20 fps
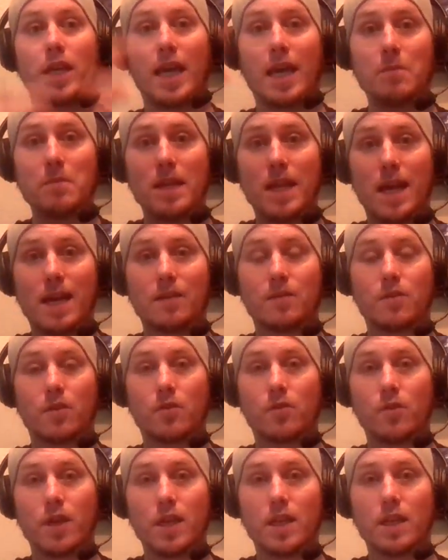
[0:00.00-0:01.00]
emanate the
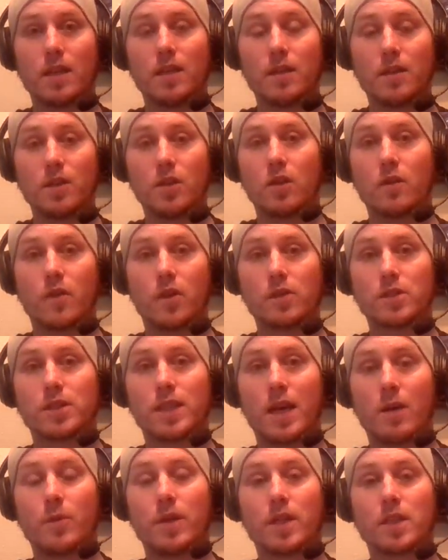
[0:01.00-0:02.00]
3D universe
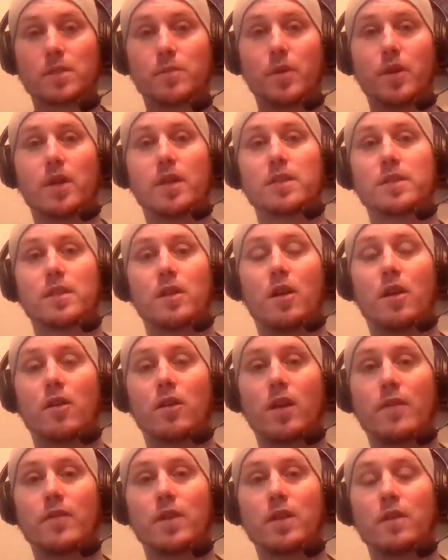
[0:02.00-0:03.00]
that we experience, the
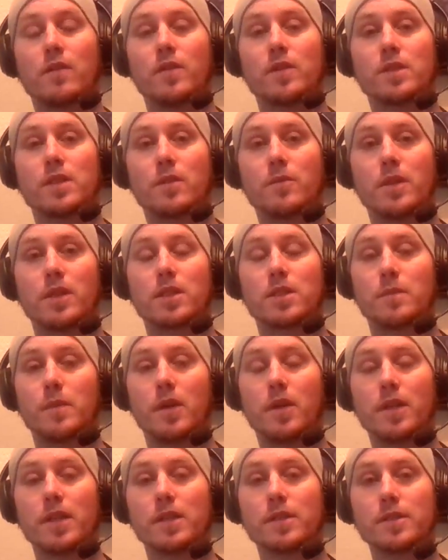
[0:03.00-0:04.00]
holographic universe that we
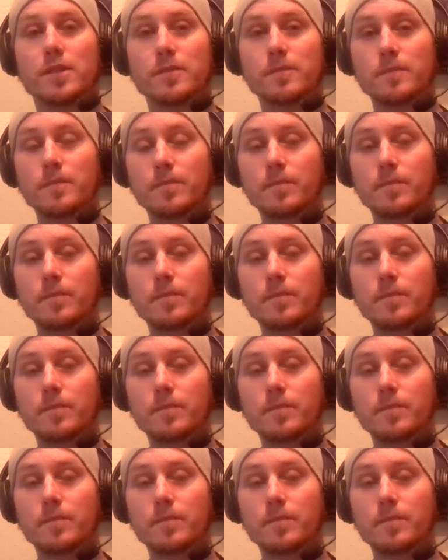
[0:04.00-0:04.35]
experience.